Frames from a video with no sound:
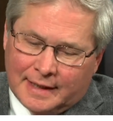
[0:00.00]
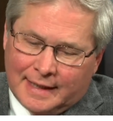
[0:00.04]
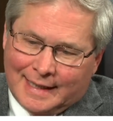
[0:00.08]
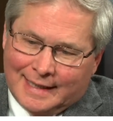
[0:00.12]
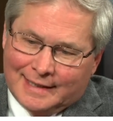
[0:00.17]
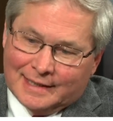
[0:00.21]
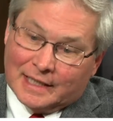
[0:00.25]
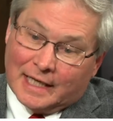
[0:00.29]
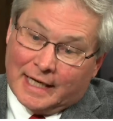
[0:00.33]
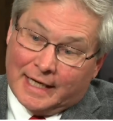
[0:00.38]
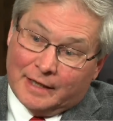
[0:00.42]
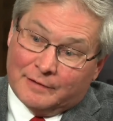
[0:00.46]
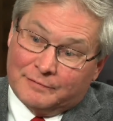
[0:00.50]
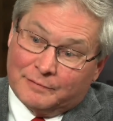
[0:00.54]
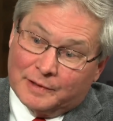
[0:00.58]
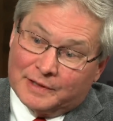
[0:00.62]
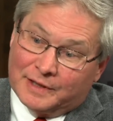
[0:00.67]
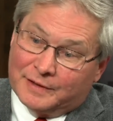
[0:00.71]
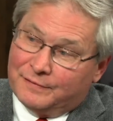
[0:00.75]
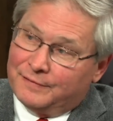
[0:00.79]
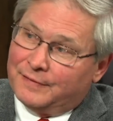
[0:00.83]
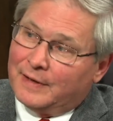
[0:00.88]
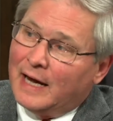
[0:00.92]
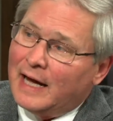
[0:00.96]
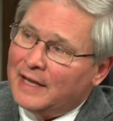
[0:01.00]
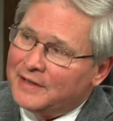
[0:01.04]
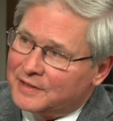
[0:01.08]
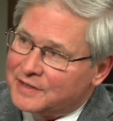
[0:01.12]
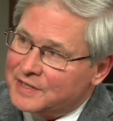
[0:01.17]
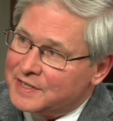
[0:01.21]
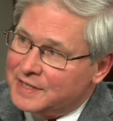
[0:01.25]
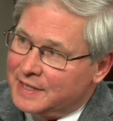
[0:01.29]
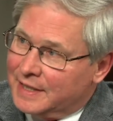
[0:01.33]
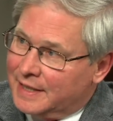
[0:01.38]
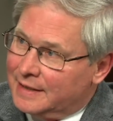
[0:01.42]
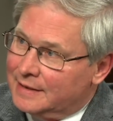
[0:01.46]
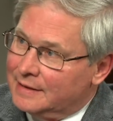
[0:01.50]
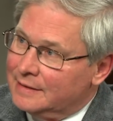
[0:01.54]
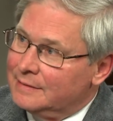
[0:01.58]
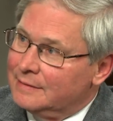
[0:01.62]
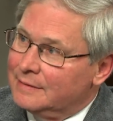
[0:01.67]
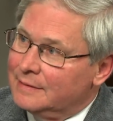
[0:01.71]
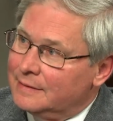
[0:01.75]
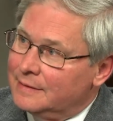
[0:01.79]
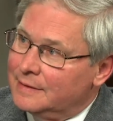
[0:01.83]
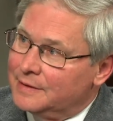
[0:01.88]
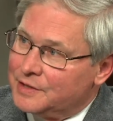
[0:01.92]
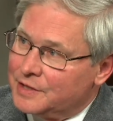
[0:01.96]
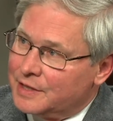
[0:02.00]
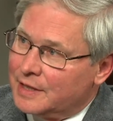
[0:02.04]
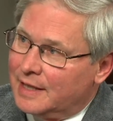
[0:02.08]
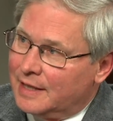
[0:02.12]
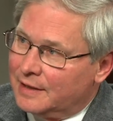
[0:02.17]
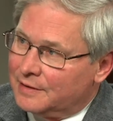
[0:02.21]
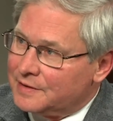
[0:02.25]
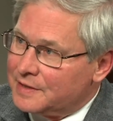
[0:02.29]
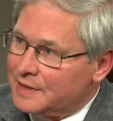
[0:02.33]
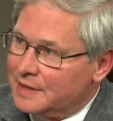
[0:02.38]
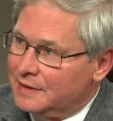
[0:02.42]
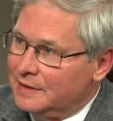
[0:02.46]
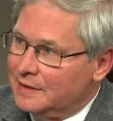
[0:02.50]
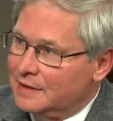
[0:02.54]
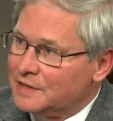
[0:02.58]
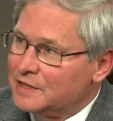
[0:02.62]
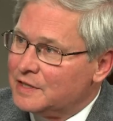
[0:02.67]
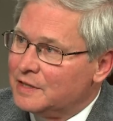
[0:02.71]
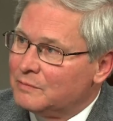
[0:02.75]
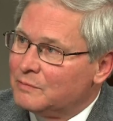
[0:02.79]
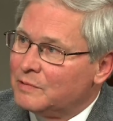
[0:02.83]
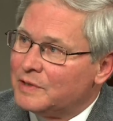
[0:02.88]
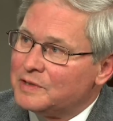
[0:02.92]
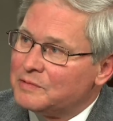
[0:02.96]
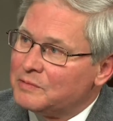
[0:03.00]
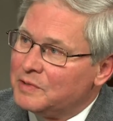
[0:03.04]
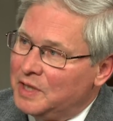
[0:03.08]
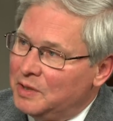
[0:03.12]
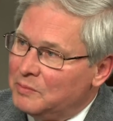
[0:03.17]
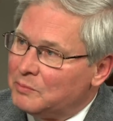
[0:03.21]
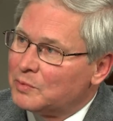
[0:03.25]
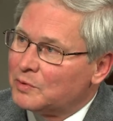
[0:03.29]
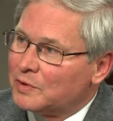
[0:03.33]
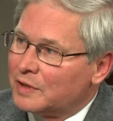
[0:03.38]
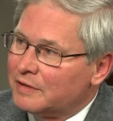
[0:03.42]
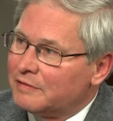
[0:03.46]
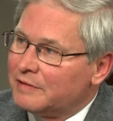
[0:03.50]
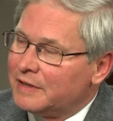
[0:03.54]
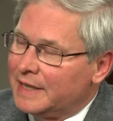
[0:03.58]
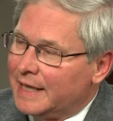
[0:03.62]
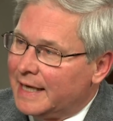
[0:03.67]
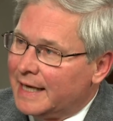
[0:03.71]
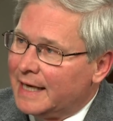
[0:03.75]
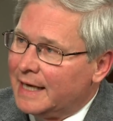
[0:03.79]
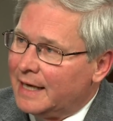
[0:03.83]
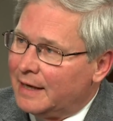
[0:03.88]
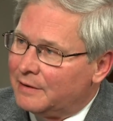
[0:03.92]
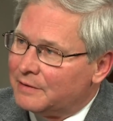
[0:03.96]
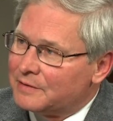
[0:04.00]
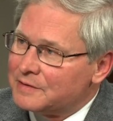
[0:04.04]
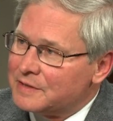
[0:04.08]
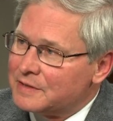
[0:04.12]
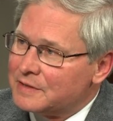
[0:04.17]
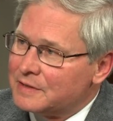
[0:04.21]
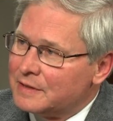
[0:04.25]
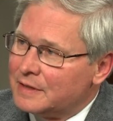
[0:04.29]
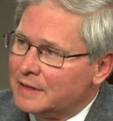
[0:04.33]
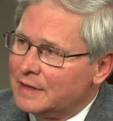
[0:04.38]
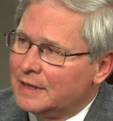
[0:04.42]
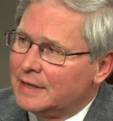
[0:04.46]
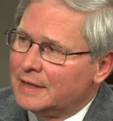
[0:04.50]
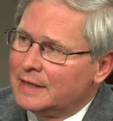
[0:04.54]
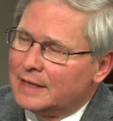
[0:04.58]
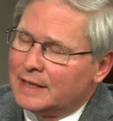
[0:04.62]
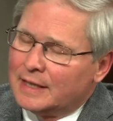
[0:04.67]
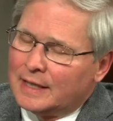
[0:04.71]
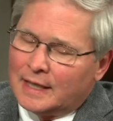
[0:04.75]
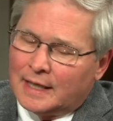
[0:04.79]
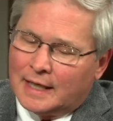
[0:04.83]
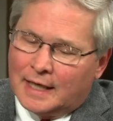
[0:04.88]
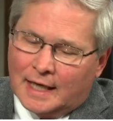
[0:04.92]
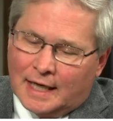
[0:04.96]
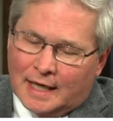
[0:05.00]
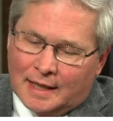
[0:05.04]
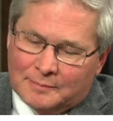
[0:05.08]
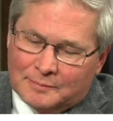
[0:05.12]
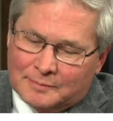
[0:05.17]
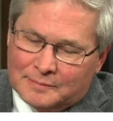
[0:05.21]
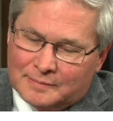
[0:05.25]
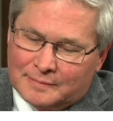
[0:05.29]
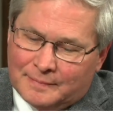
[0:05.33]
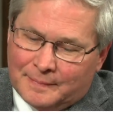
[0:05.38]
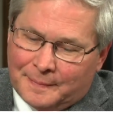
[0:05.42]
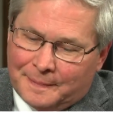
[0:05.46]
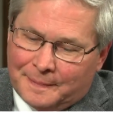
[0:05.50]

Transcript: in light of what the father said the child's condition was when he brought her in the house. Um,